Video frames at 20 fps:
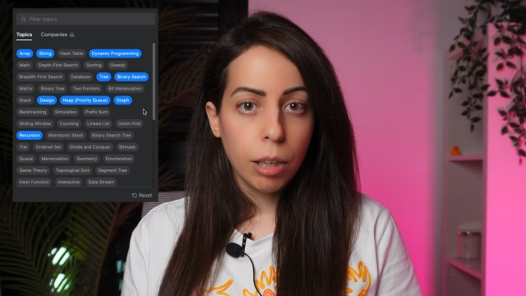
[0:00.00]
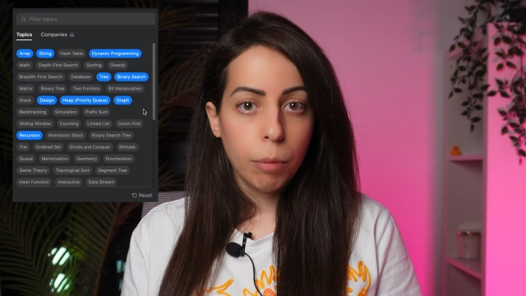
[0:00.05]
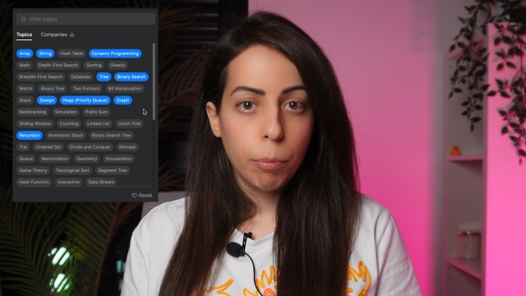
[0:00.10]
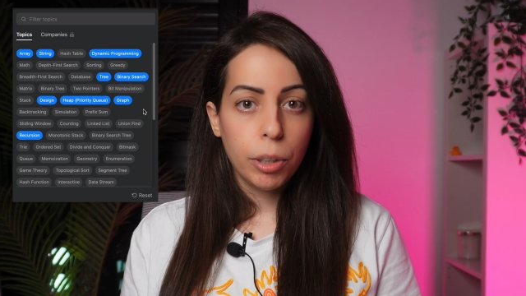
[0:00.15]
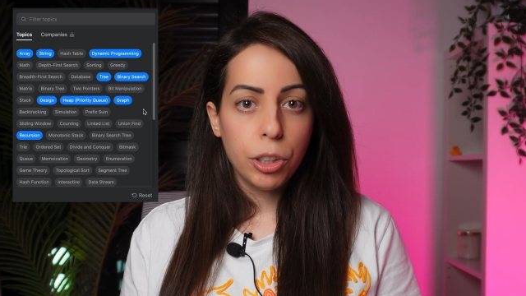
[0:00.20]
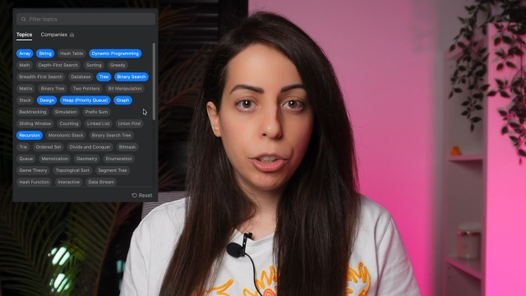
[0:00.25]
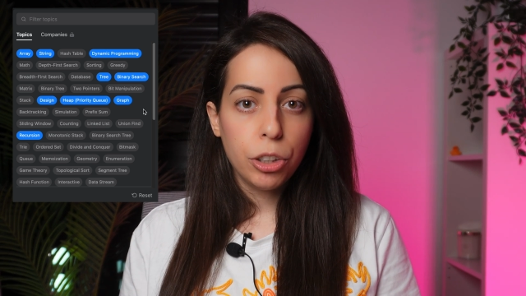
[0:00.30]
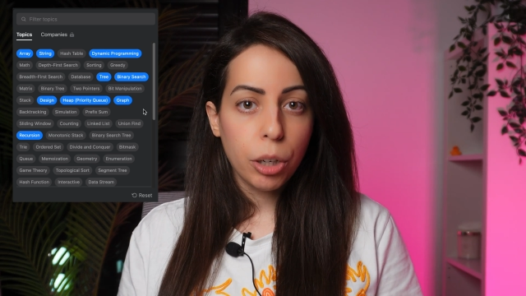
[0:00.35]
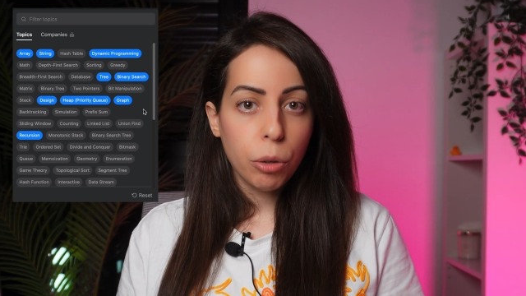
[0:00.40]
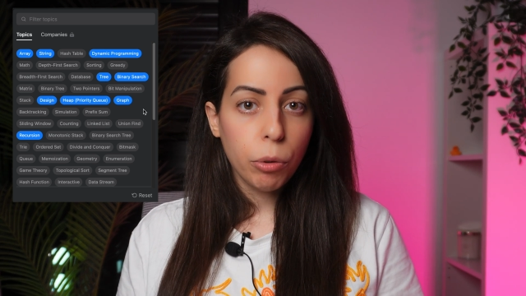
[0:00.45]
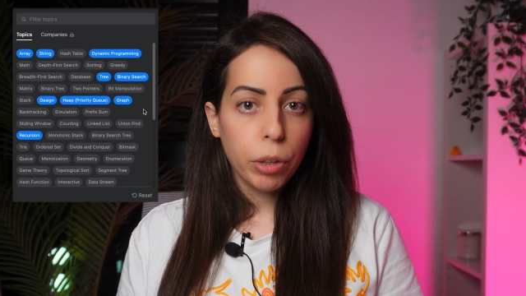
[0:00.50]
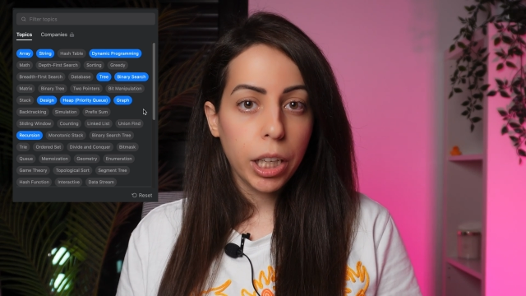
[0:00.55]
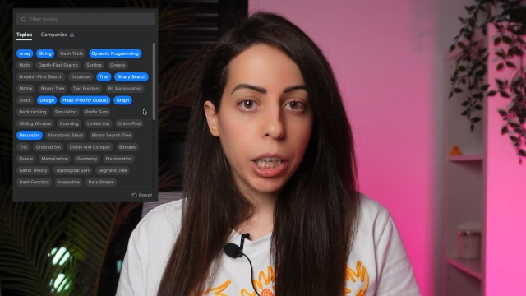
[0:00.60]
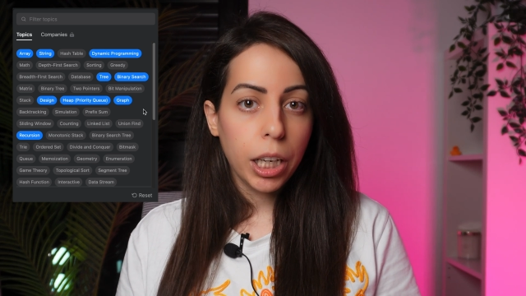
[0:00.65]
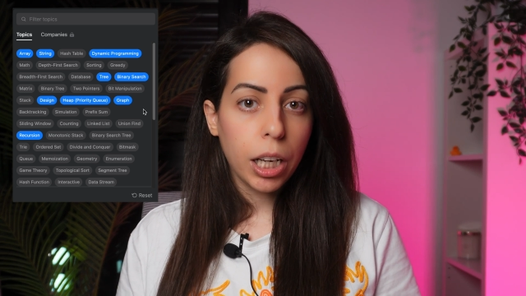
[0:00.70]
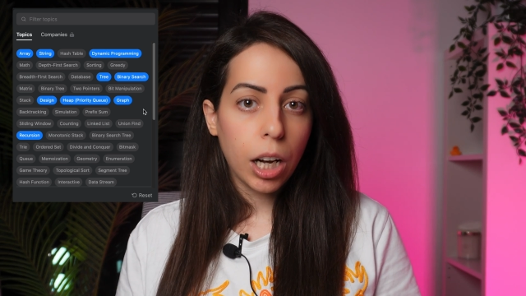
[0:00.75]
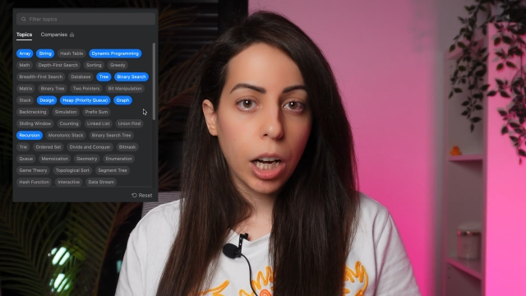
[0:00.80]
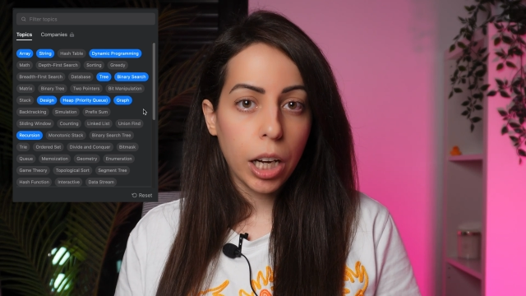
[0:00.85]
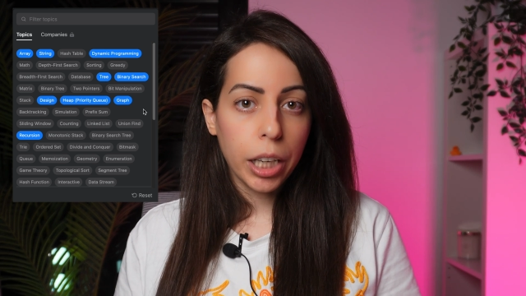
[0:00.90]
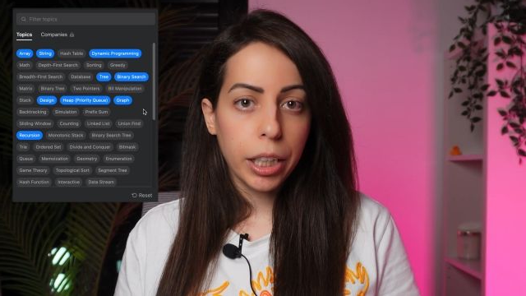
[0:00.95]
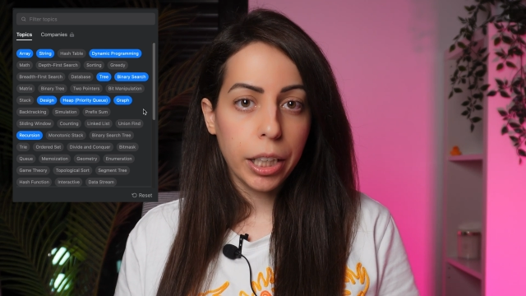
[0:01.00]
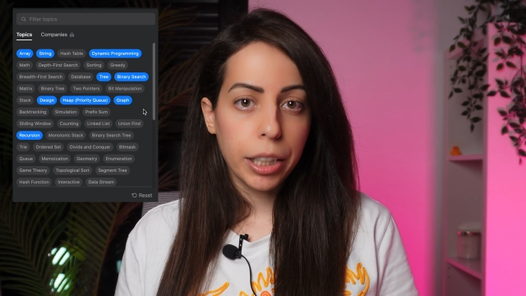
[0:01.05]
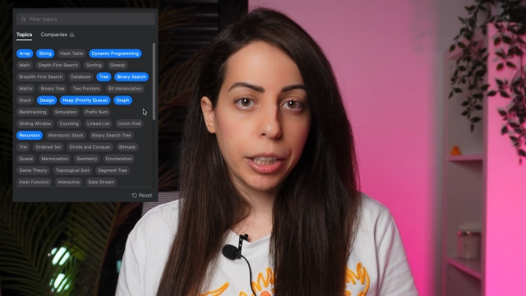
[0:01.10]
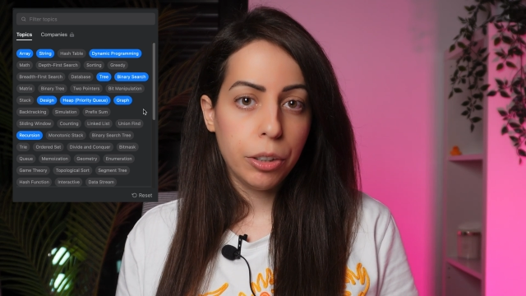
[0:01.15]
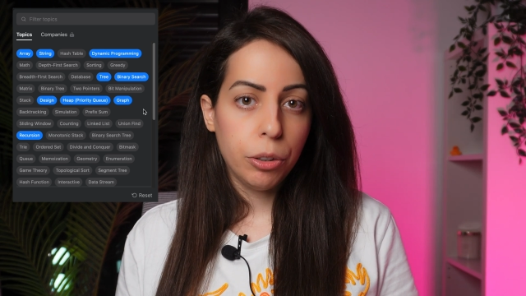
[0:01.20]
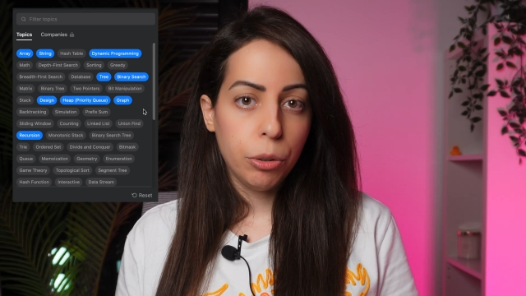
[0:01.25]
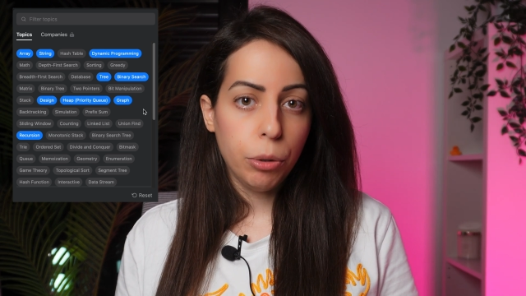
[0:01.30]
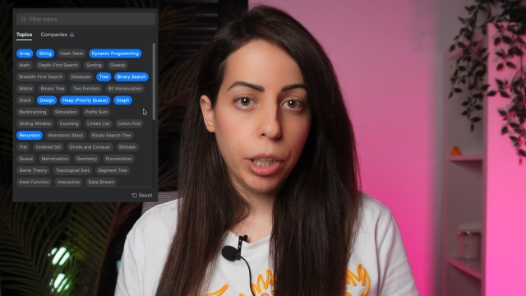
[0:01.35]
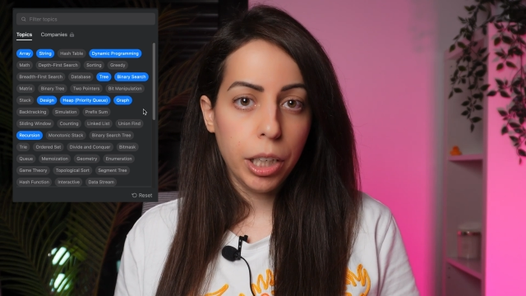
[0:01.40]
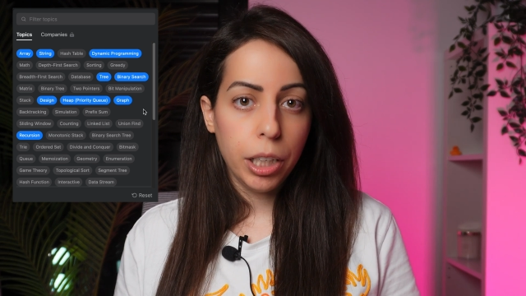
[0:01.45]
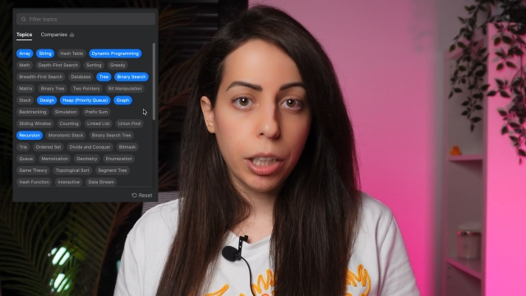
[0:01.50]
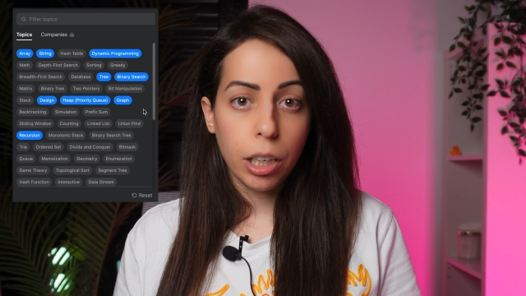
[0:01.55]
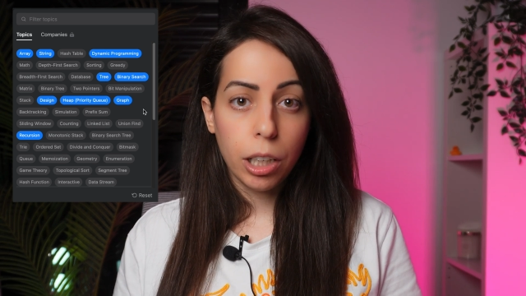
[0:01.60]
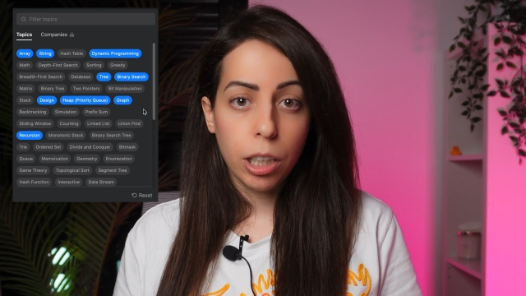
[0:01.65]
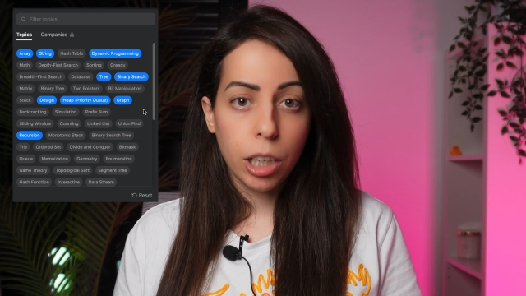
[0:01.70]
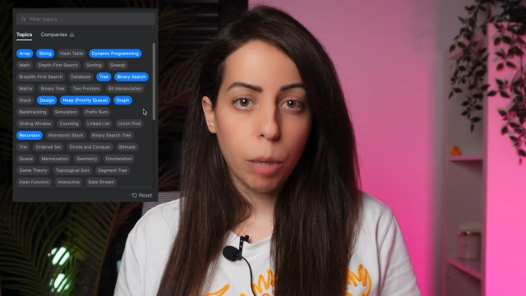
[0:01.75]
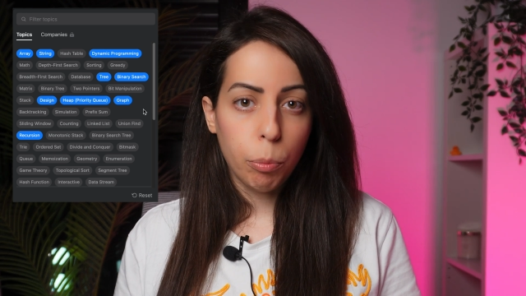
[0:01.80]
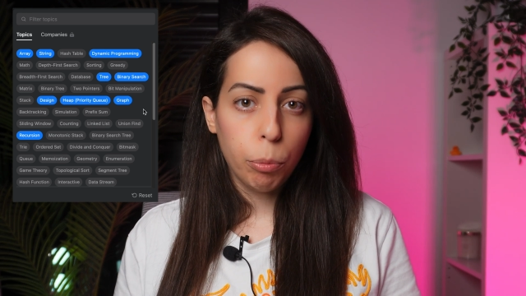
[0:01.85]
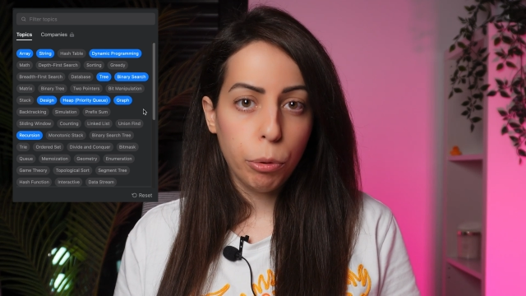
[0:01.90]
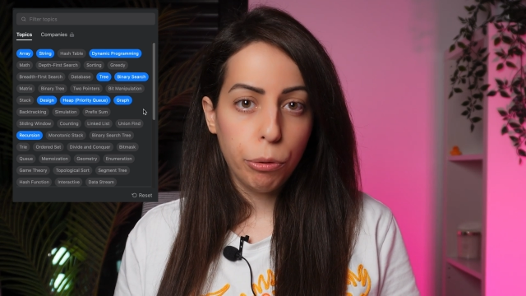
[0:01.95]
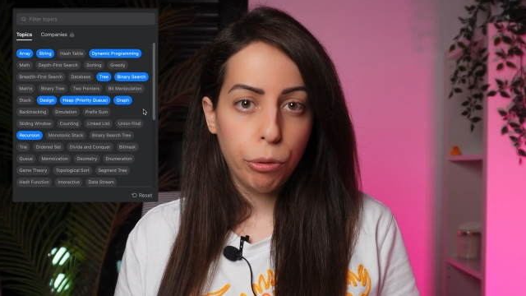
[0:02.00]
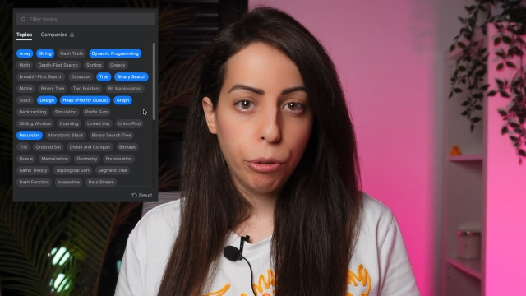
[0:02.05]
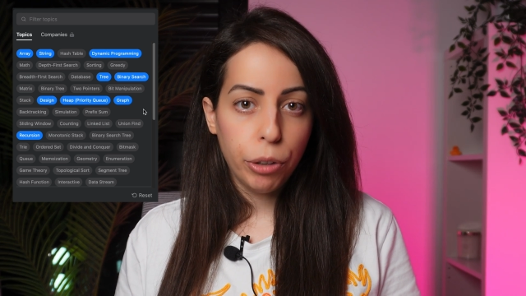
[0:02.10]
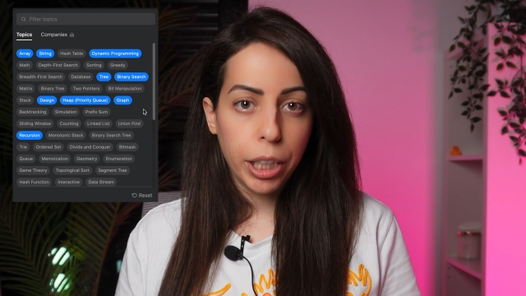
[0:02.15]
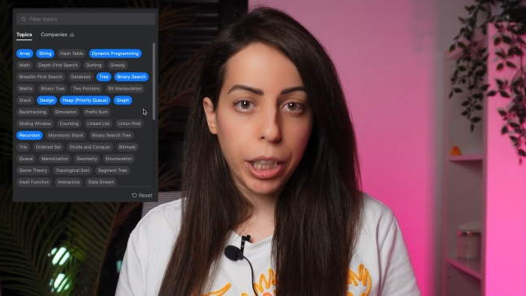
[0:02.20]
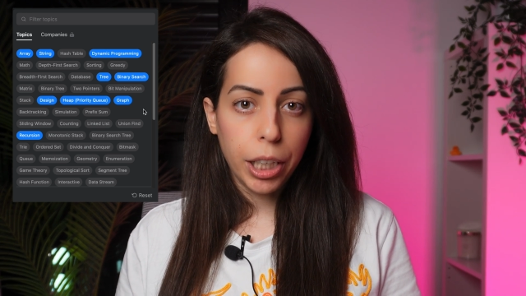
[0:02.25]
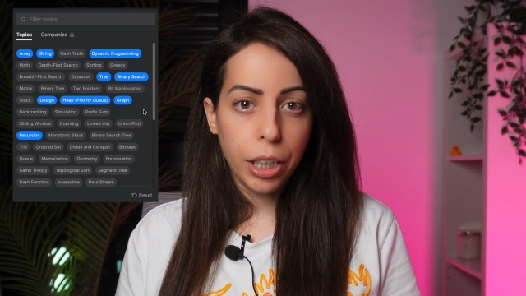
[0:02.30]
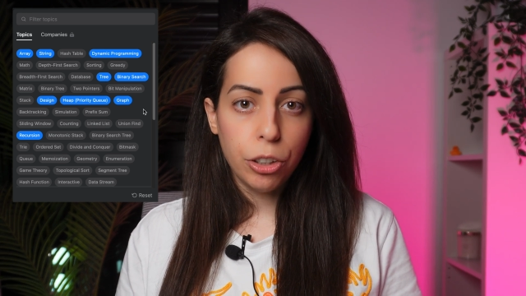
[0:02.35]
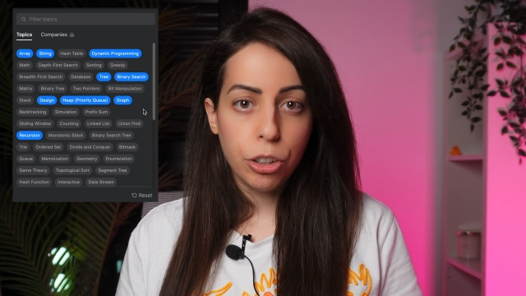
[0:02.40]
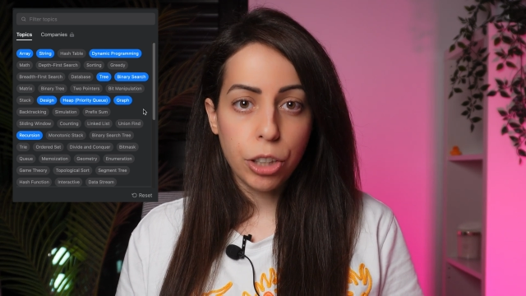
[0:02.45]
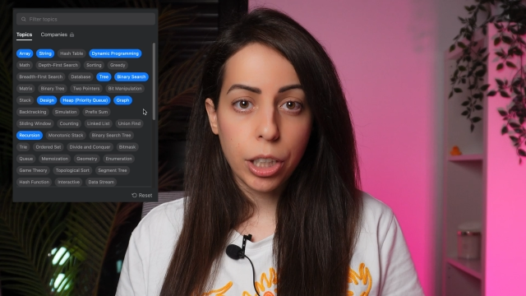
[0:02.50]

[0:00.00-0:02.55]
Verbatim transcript: but generally I like doing a couple for each